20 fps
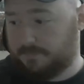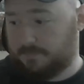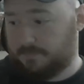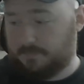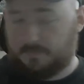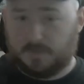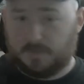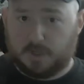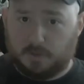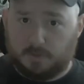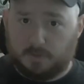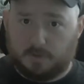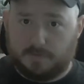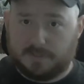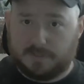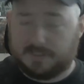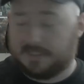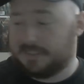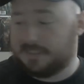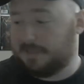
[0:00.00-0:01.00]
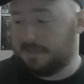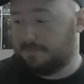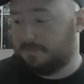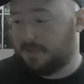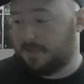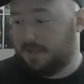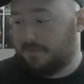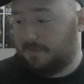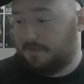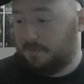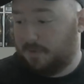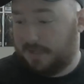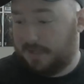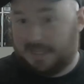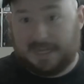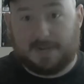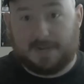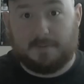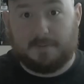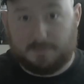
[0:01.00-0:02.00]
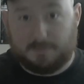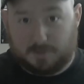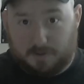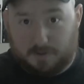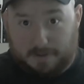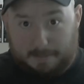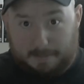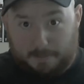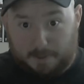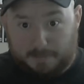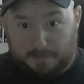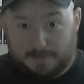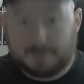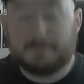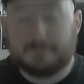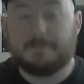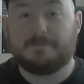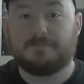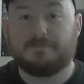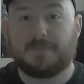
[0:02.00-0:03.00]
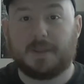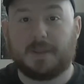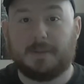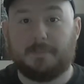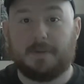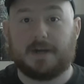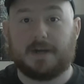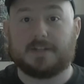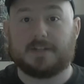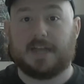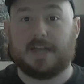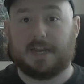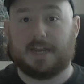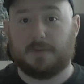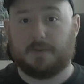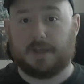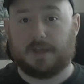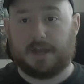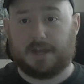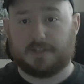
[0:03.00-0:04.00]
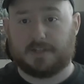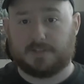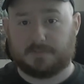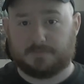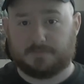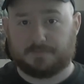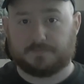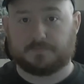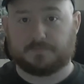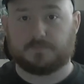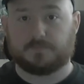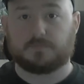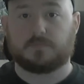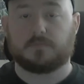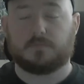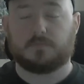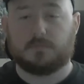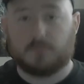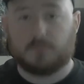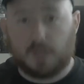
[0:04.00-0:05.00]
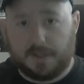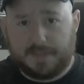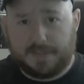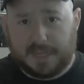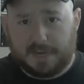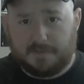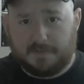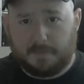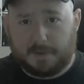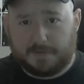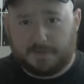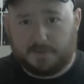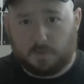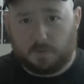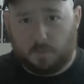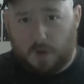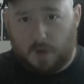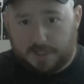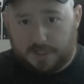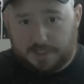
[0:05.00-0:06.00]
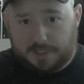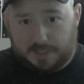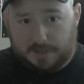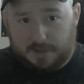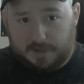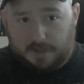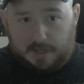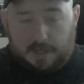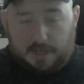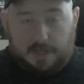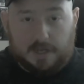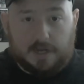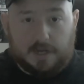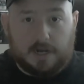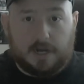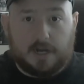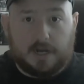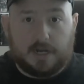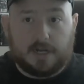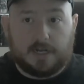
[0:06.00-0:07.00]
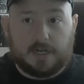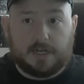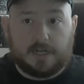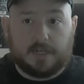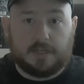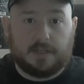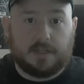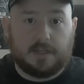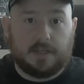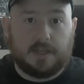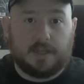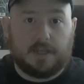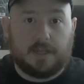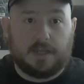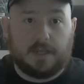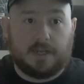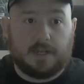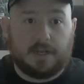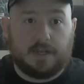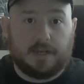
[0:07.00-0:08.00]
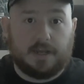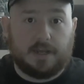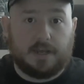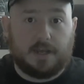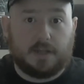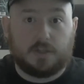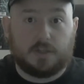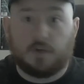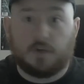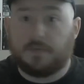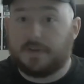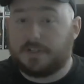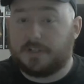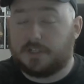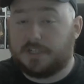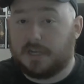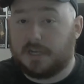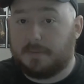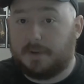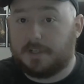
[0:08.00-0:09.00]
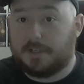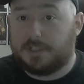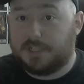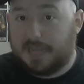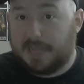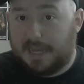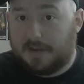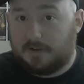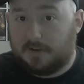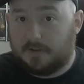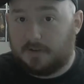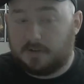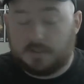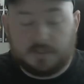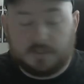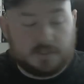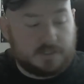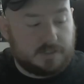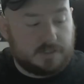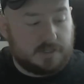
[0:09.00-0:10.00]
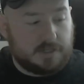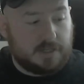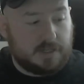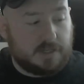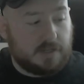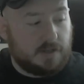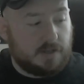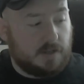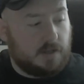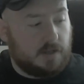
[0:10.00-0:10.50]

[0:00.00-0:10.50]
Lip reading: new movies, except if I really like them. I'm sorry, I burped. But anyway, guys, thank you very much for watching. And don't forget to check my channel to see